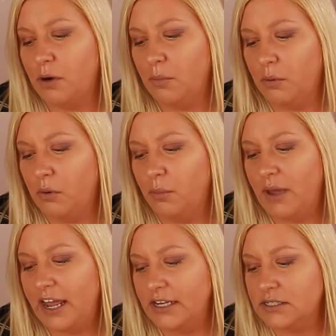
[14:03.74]
purple
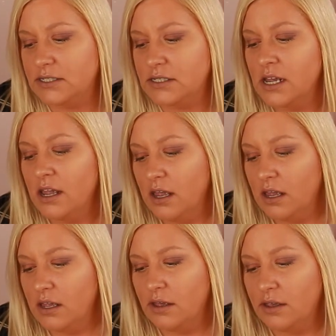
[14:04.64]
base
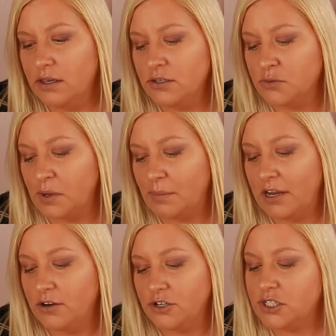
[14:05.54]
is what
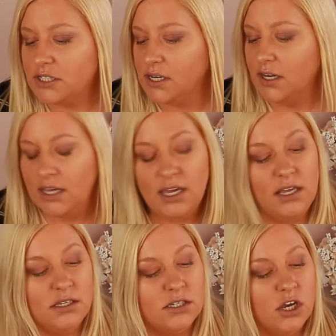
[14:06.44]
my understanding
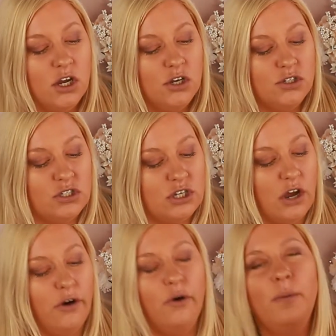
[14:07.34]
is.
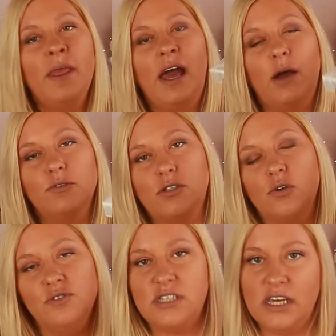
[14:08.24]
So I was
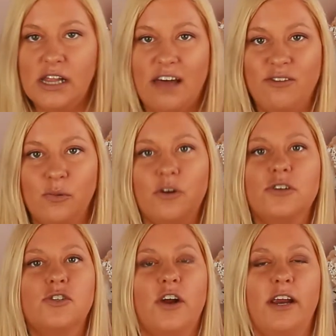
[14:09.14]
told T11
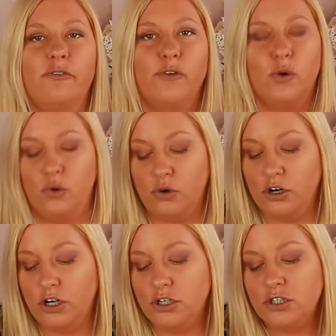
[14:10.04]
works great for
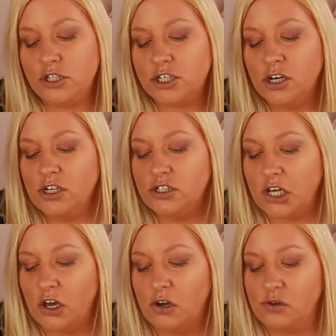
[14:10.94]
orange
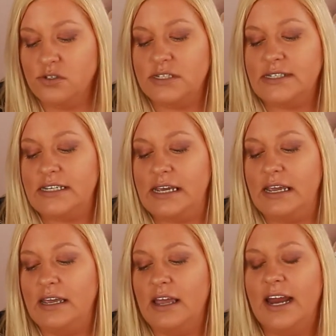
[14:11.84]
tones,
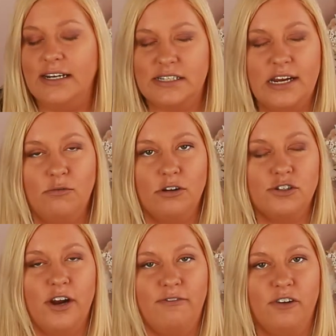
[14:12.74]
T18 works
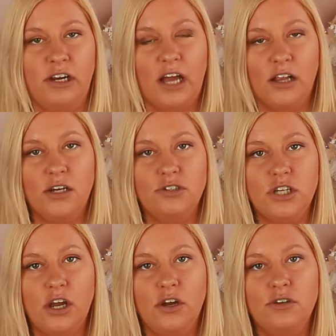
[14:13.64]
great for yellow
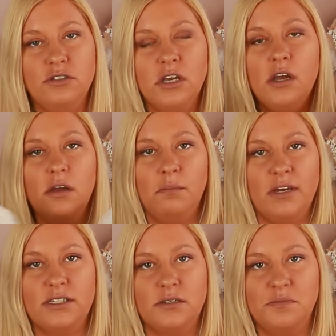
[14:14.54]
tones.
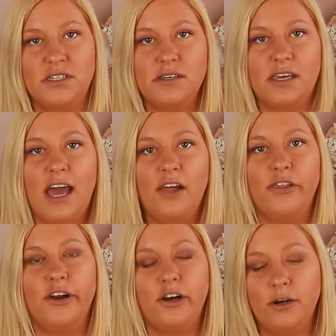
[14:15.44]
Mix them
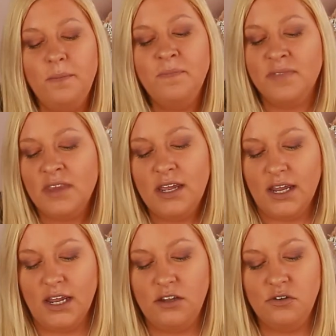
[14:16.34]
together
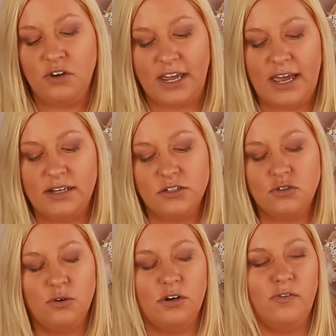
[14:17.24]
and you'll get
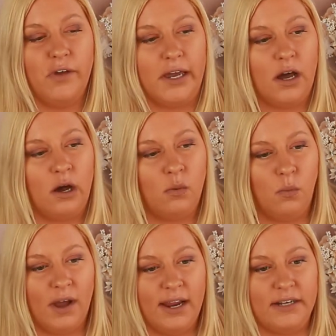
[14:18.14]
sort of like a
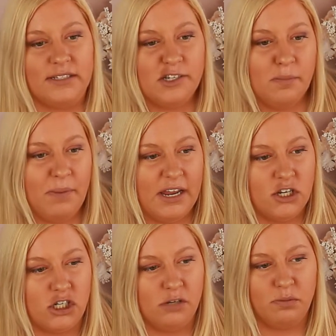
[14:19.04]
white
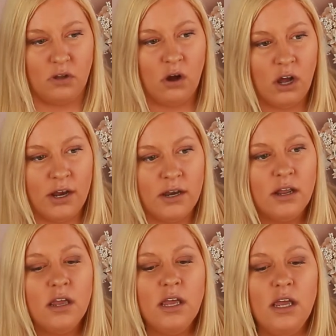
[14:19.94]
beigey blonde.
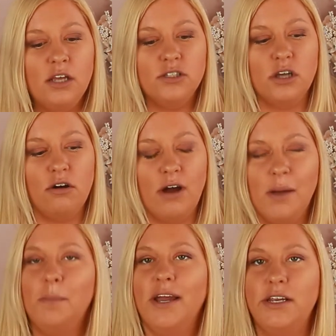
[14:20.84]
So
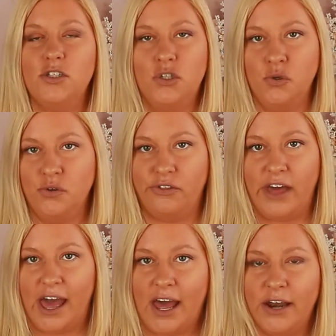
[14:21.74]
I might do
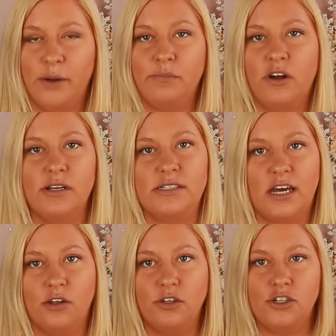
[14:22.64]
that. I'm not
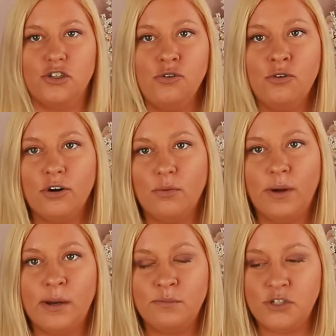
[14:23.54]
exactly sure
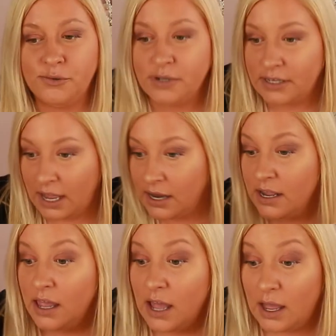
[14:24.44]
what I'm doing yet.
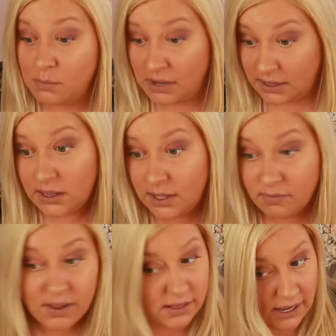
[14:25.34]
I might leave
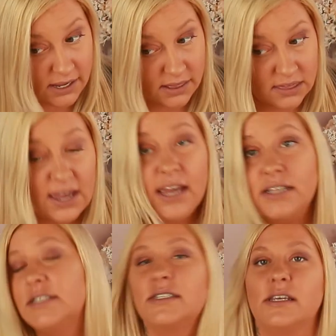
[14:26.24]
it like
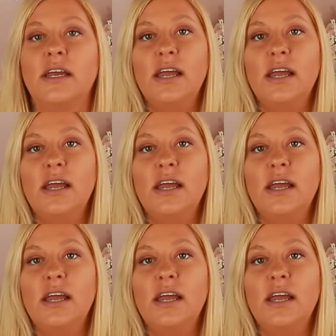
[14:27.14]
this.